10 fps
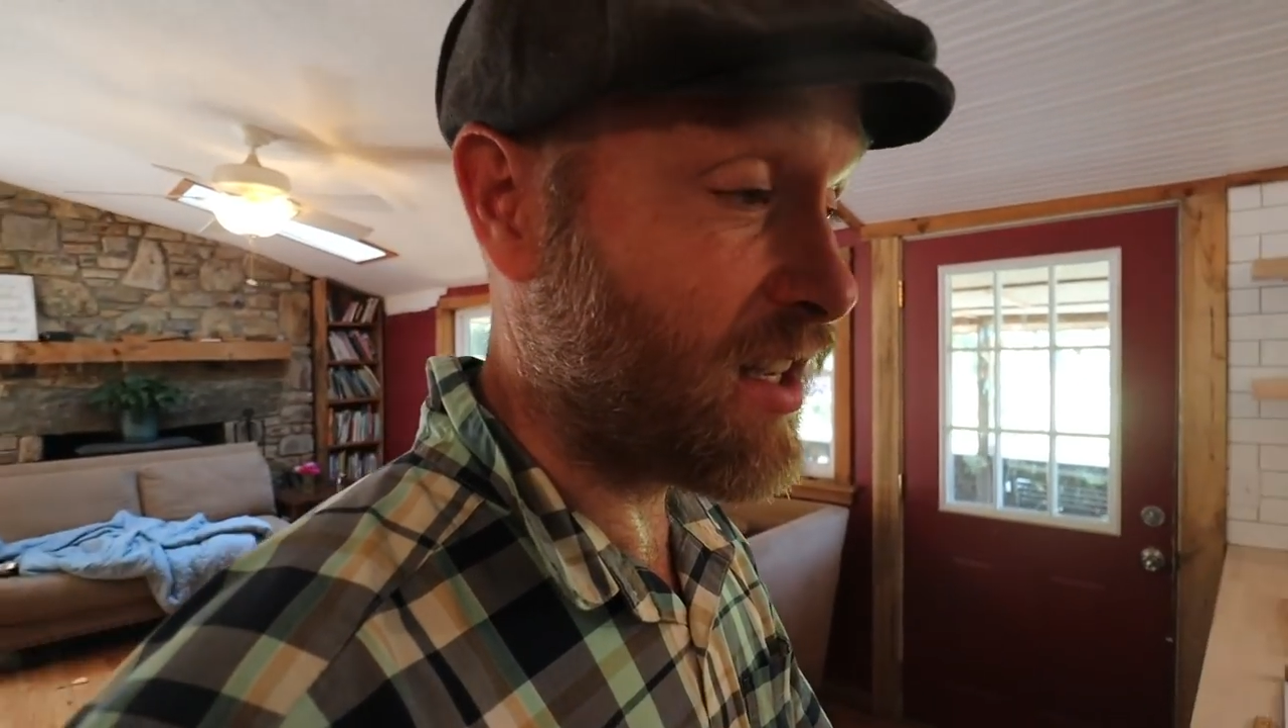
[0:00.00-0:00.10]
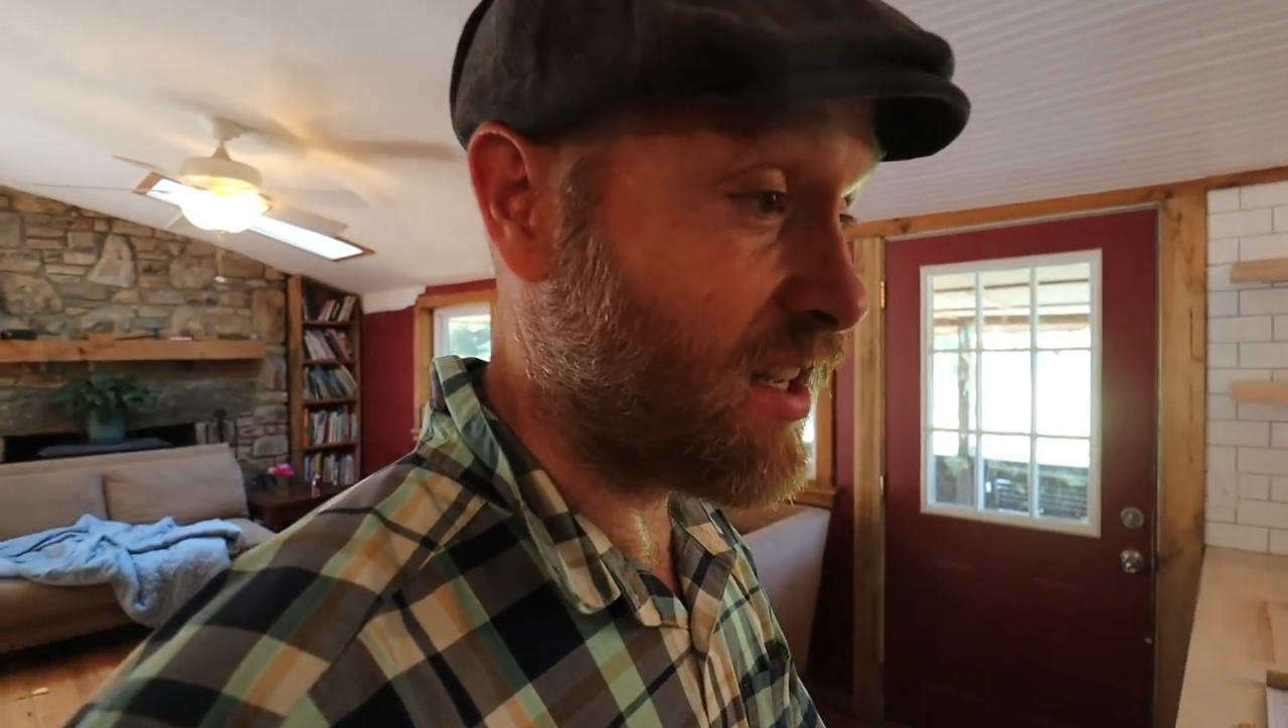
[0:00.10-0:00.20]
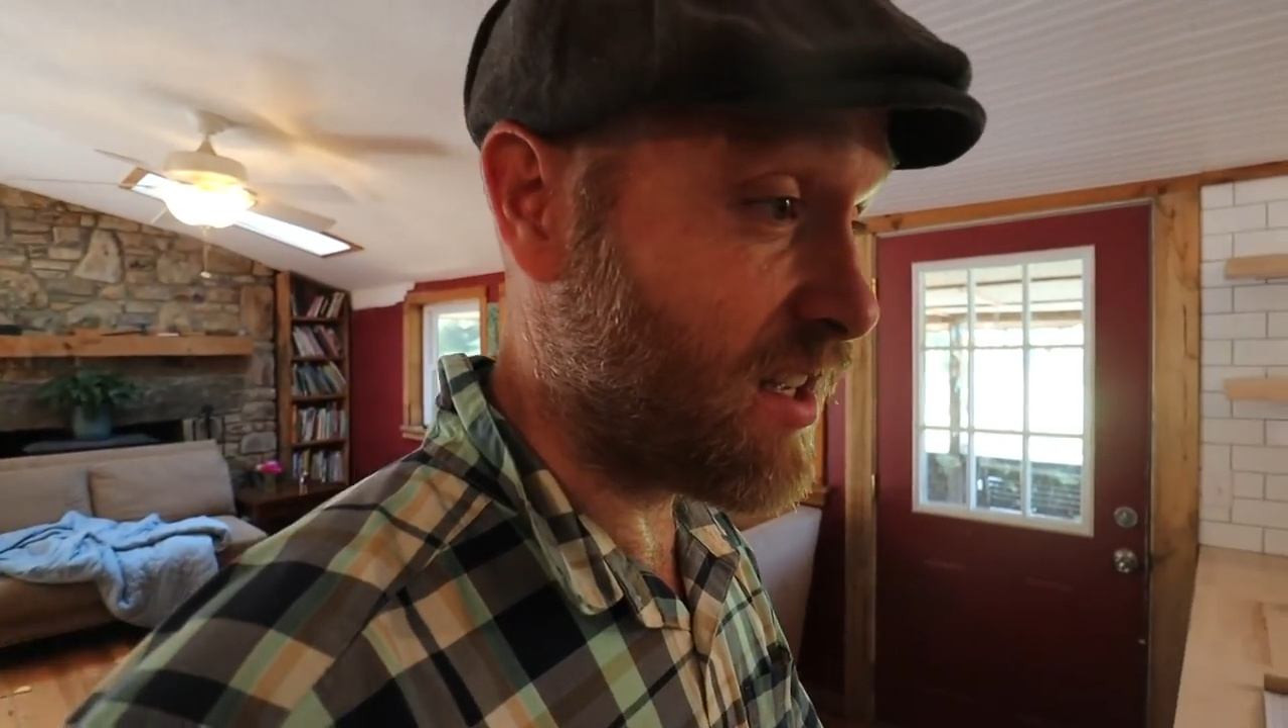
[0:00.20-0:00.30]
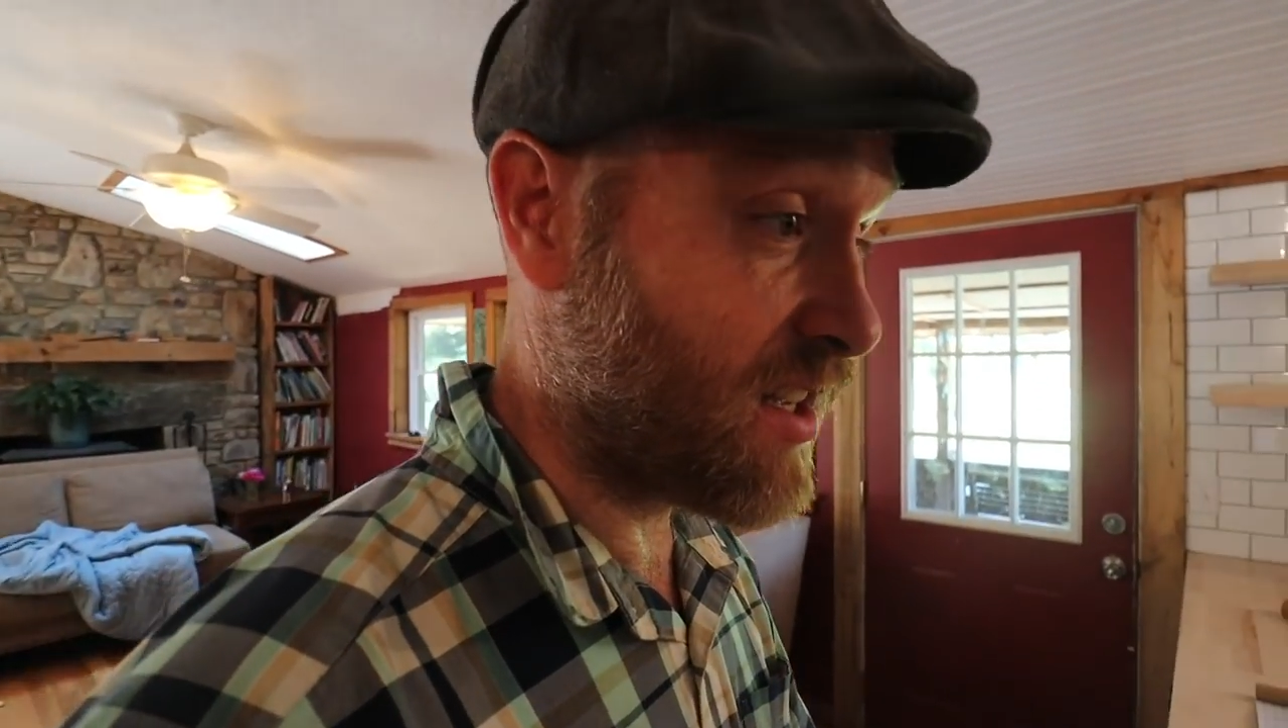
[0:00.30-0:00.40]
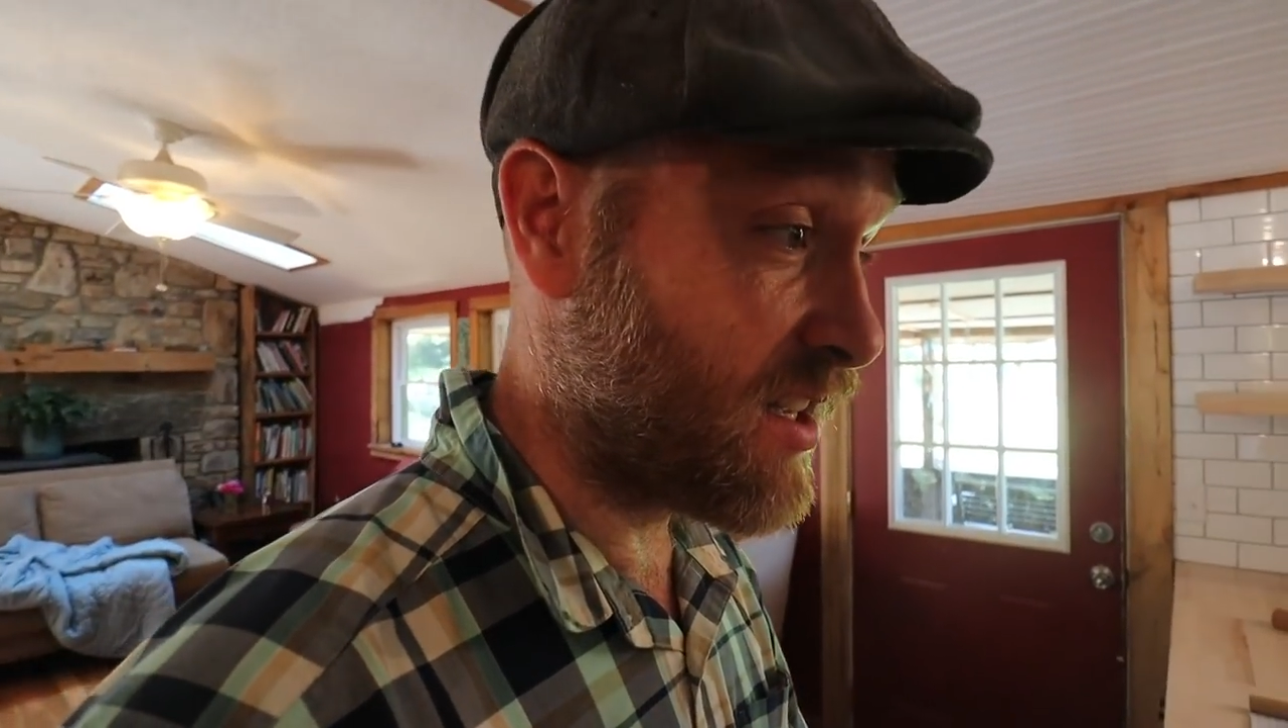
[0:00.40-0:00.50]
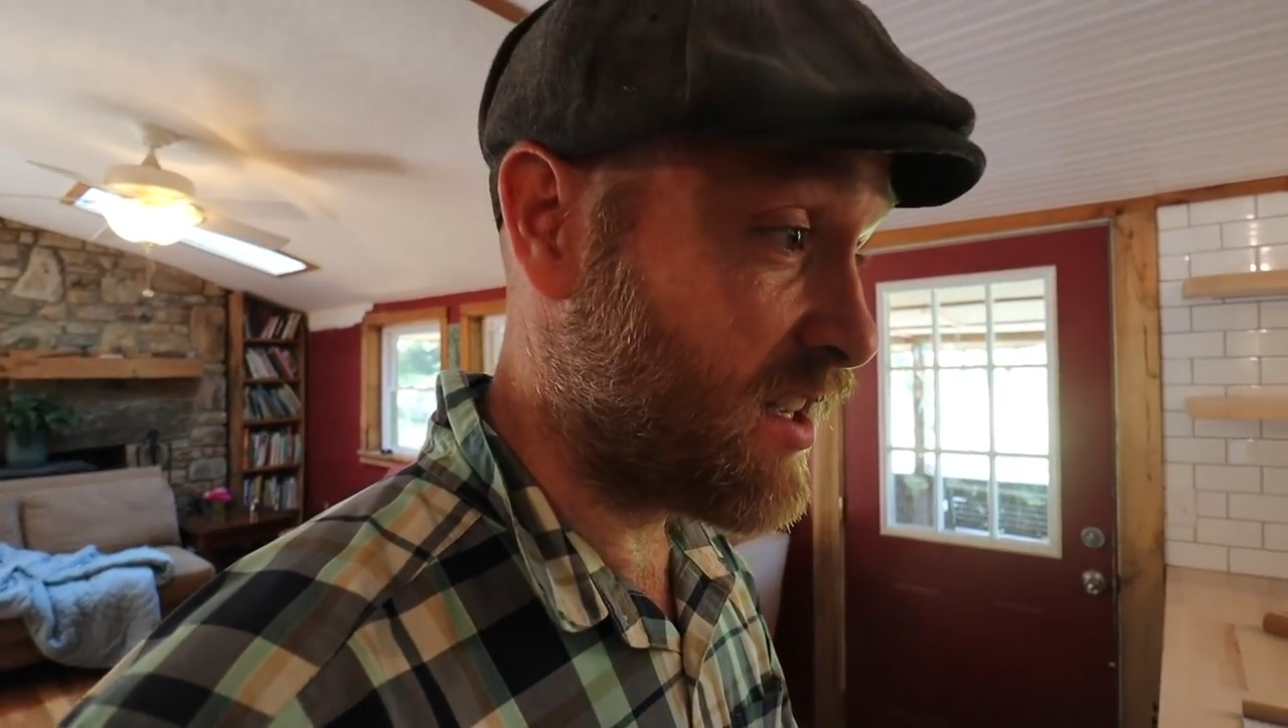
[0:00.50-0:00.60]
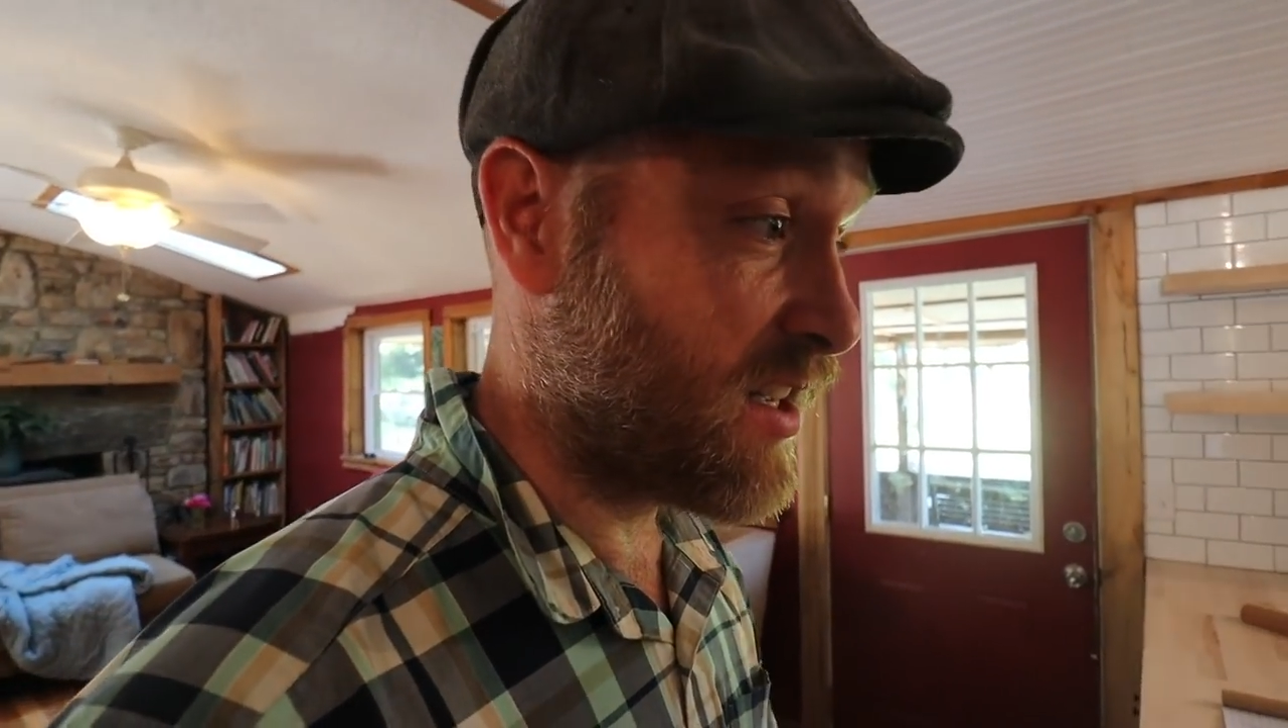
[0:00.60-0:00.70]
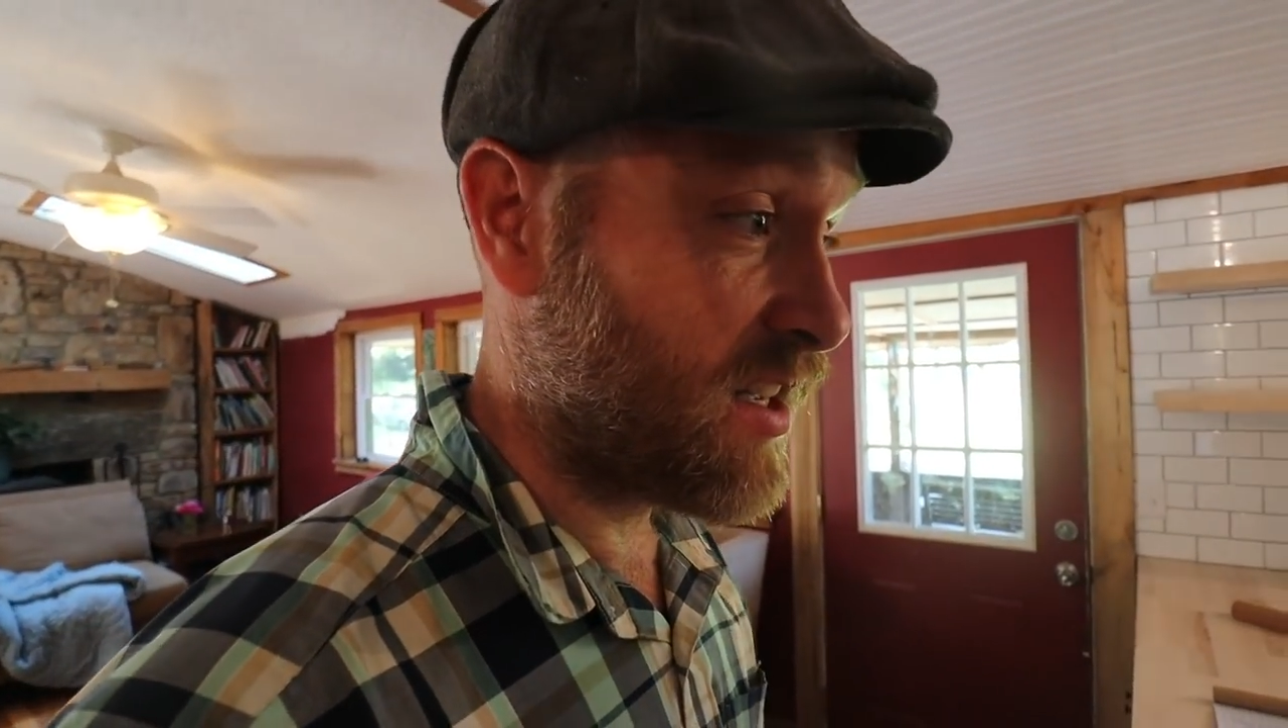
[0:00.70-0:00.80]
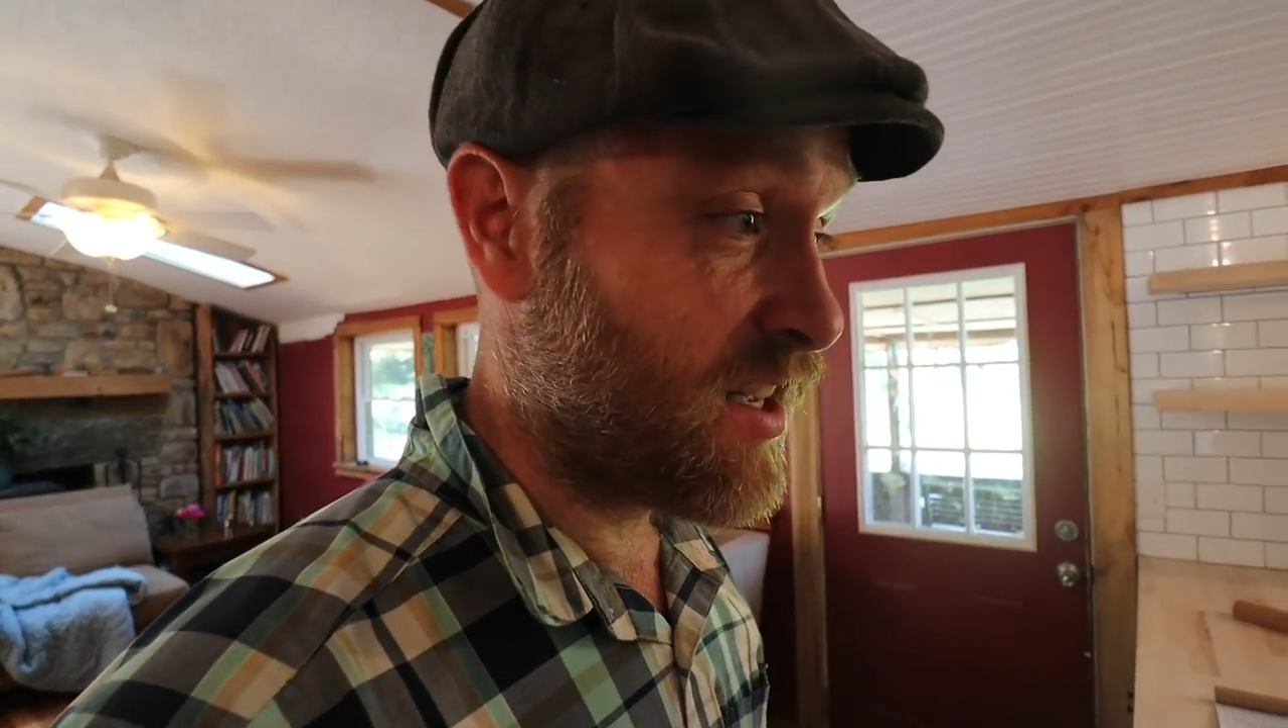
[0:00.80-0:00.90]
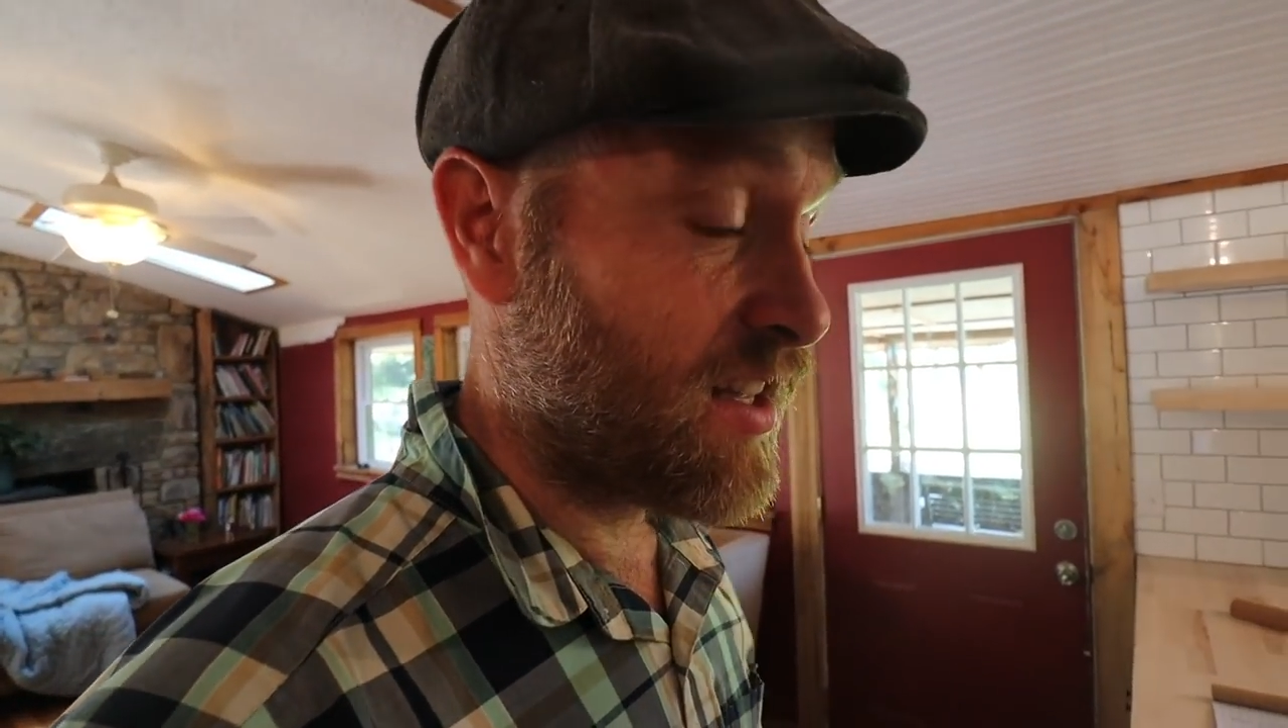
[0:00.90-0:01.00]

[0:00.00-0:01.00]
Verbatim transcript: Oh, that'd be good.